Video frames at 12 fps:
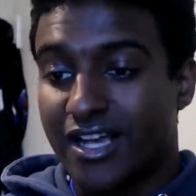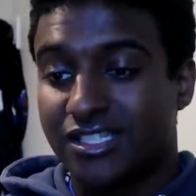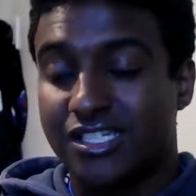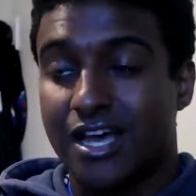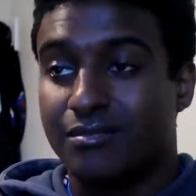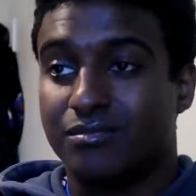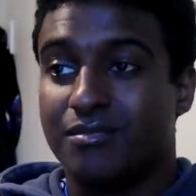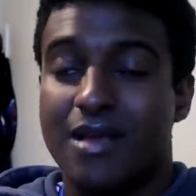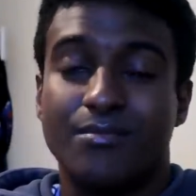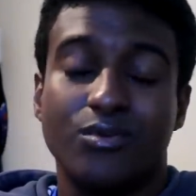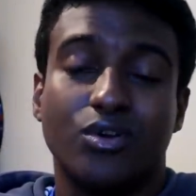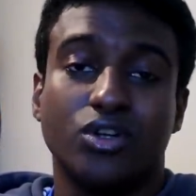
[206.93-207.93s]
except
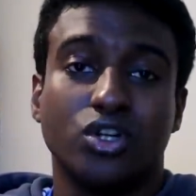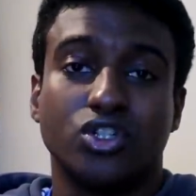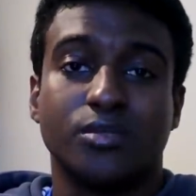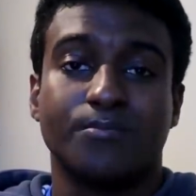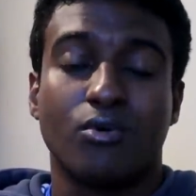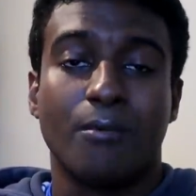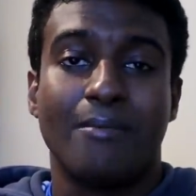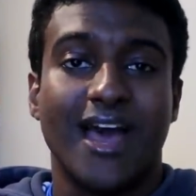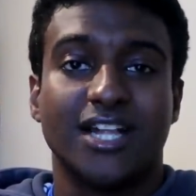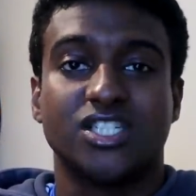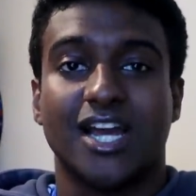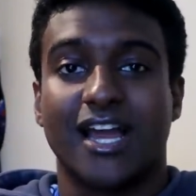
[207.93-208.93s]
maybe we could have just brought
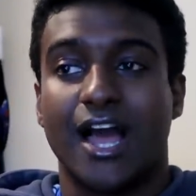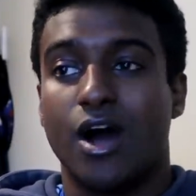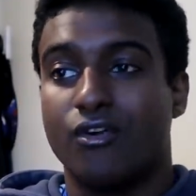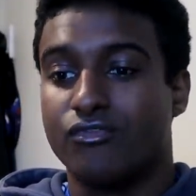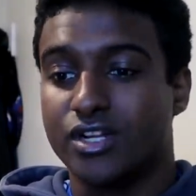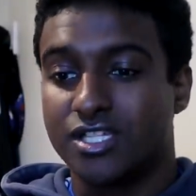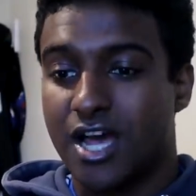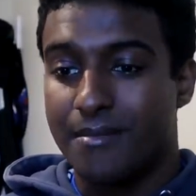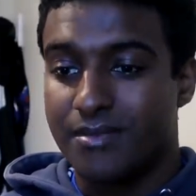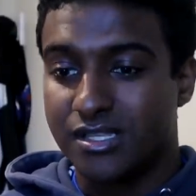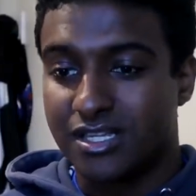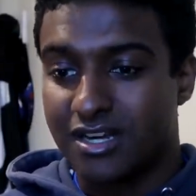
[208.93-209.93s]
Petr Cech out of
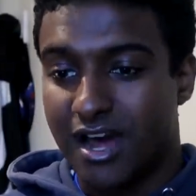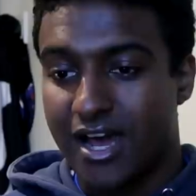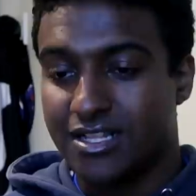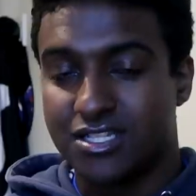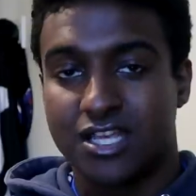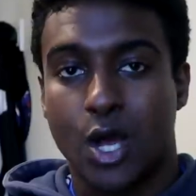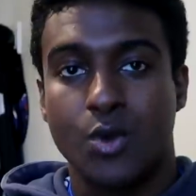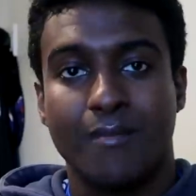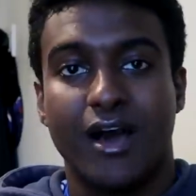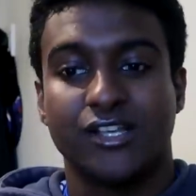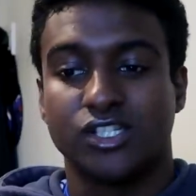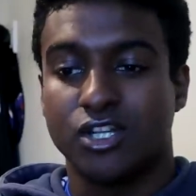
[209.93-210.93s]
retirement in hindsight. We
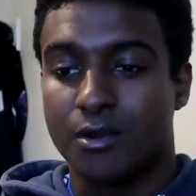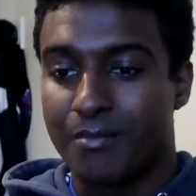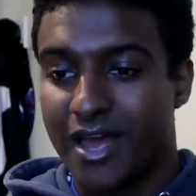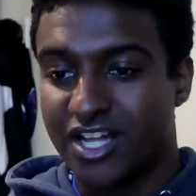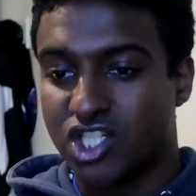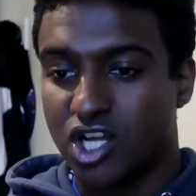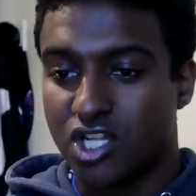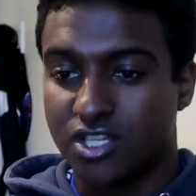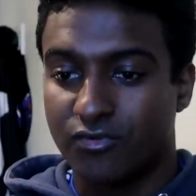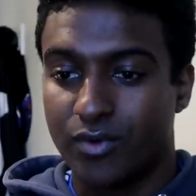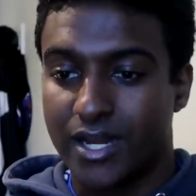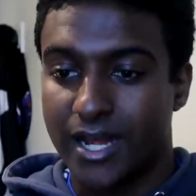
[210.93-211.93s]
might have stood a better
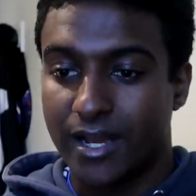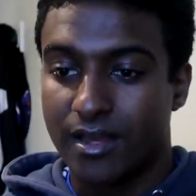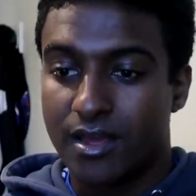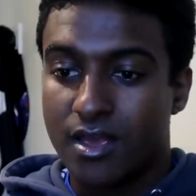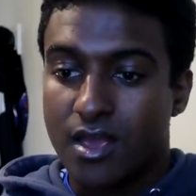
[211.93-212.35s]
chance of winning.